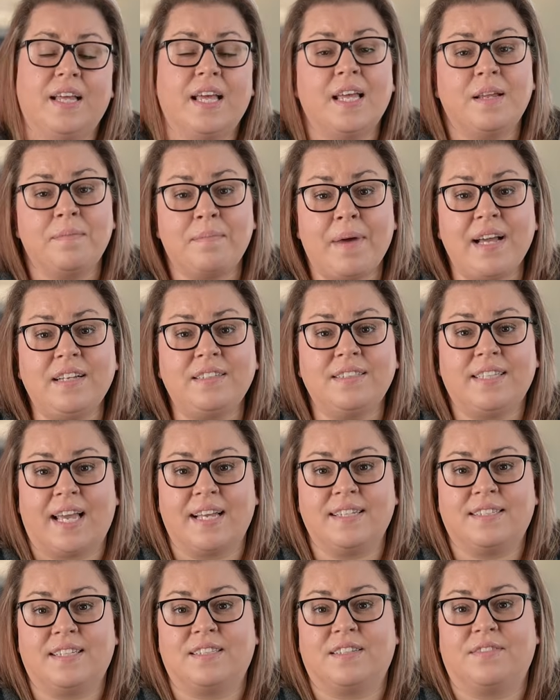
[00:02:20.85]
In mild
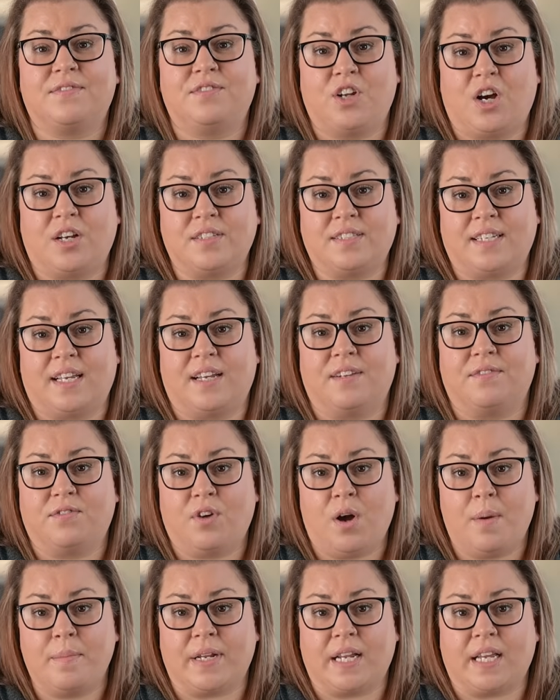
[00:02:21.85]
cases of nausea and
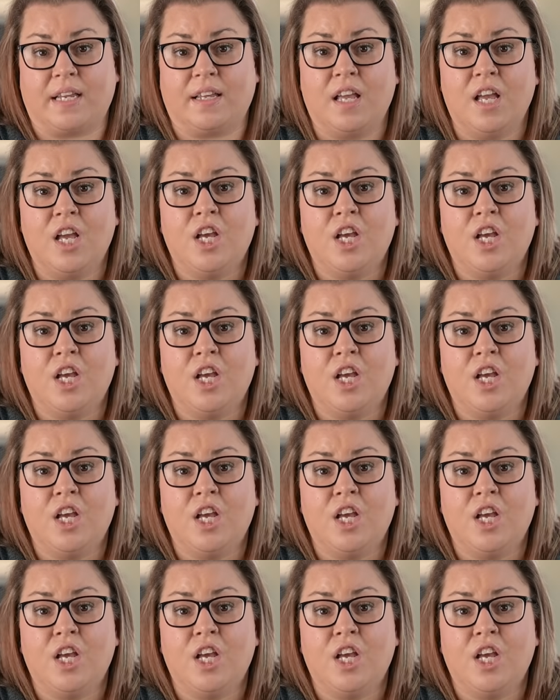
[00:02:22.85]
vomiting,